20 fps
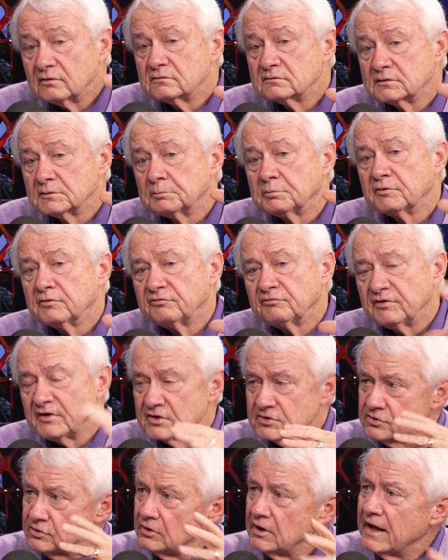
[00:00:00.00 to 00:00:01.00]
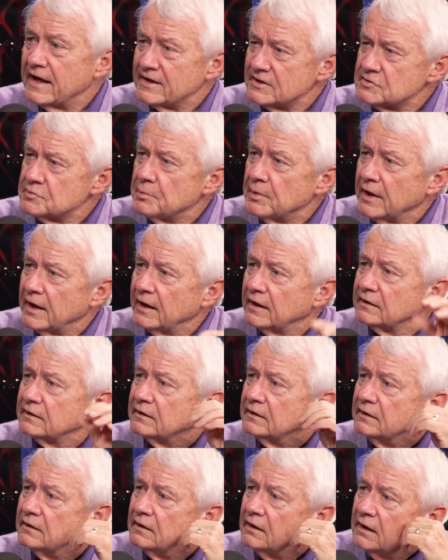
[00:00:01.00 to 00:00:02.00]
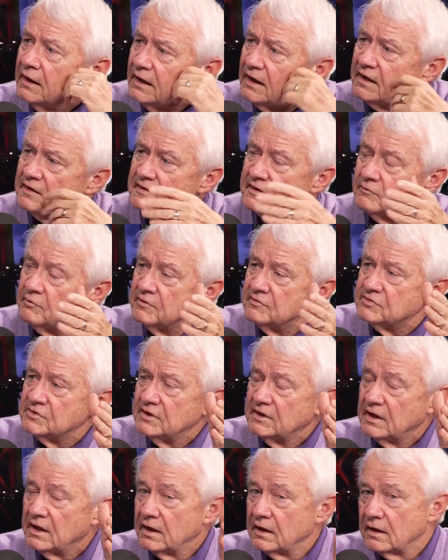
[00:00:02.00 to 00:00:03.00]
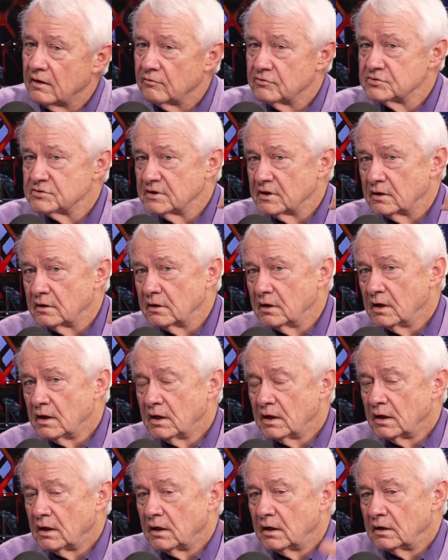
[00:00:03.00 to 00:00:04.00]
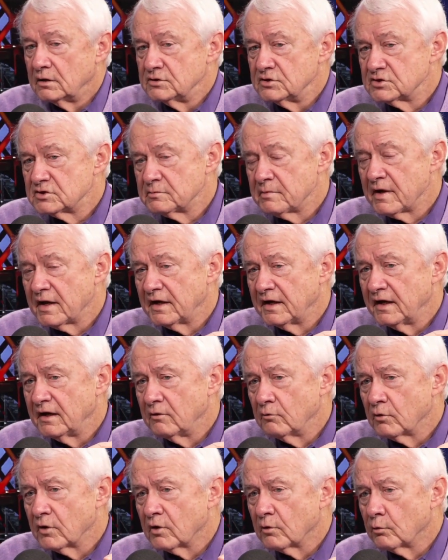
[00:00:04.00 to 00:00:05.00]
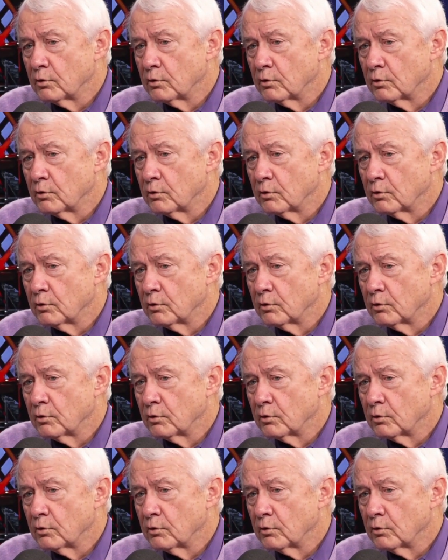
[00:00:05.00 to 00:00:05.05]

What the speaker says: the professional aspect, and I think we've seen that. I always said, just about anywhere